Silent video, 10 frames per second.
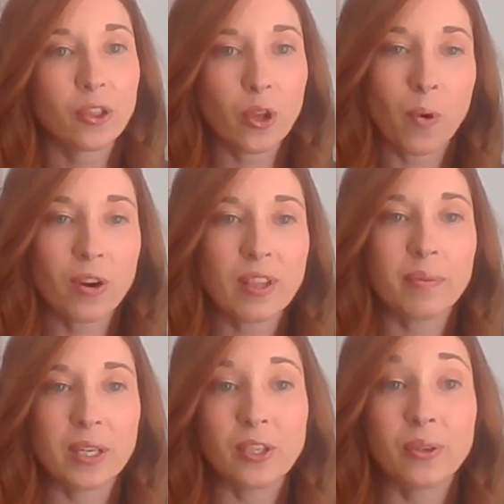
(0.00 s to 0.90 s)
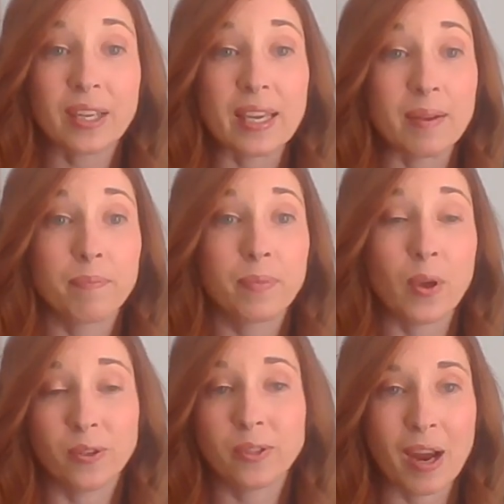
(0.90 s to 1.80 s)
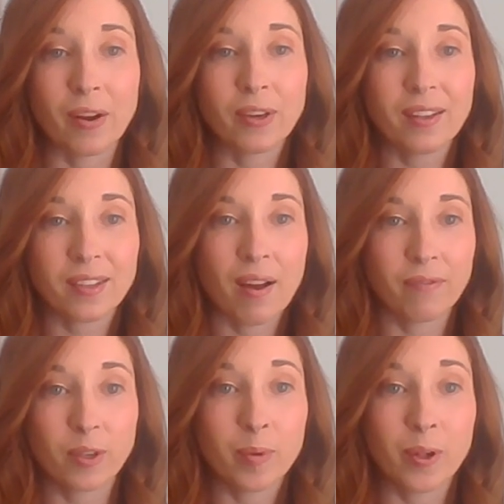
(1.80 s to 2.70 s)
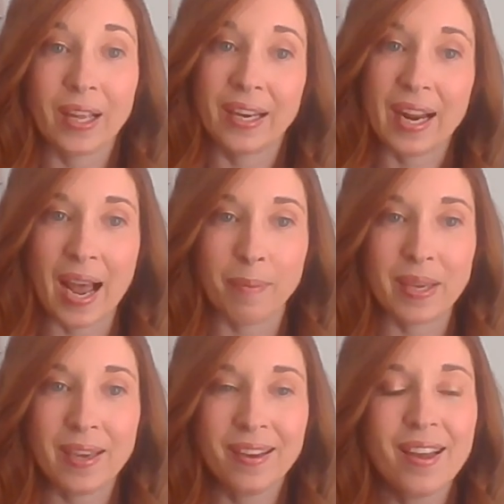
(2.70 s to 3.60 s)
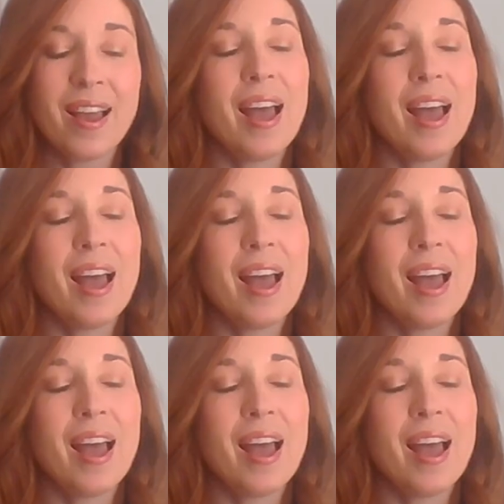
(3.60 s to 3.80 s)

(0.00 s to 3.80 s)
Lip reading: the work that we do to keep those around us comfortable and happy,